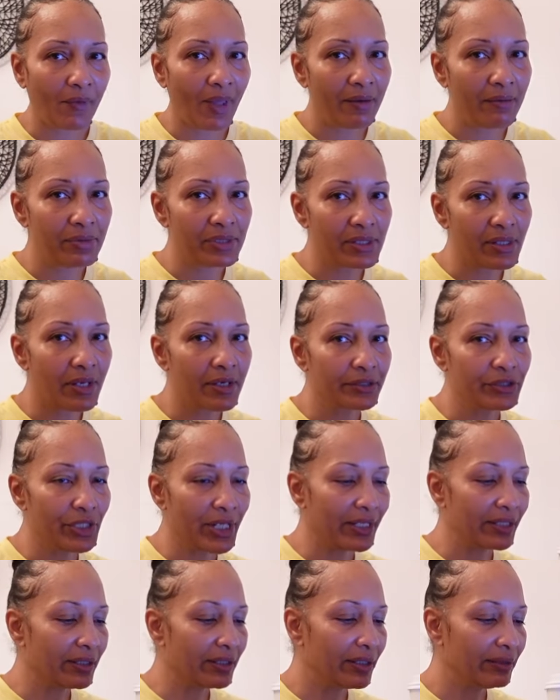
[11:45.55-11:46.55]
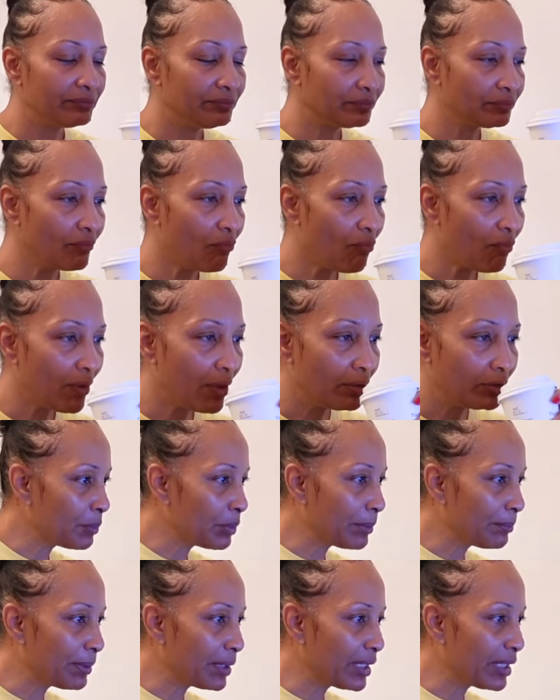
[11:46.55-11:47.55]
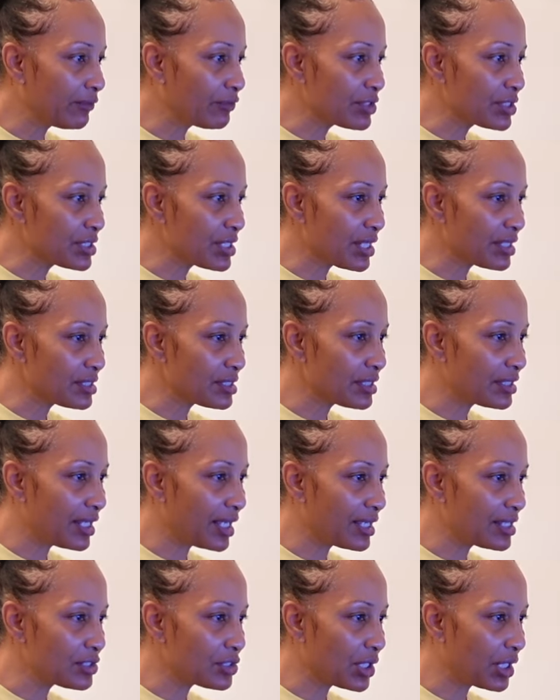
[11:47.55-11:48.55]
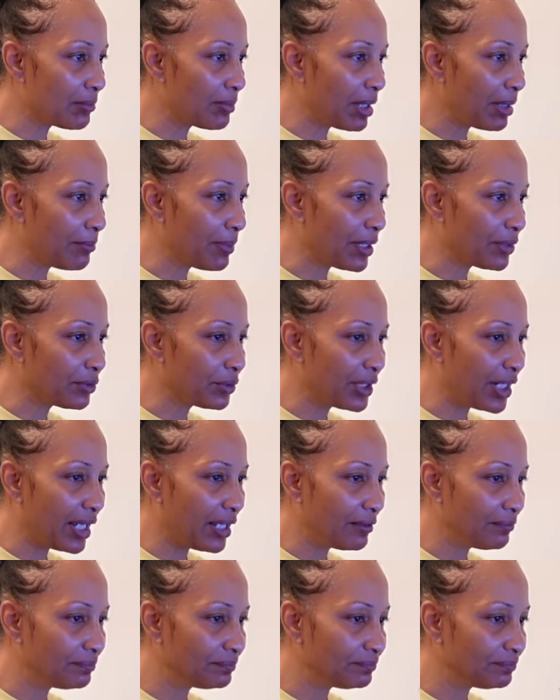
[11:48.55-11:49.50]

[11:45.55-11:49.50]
It was all jacked up. We're believing that today is going to be a better day.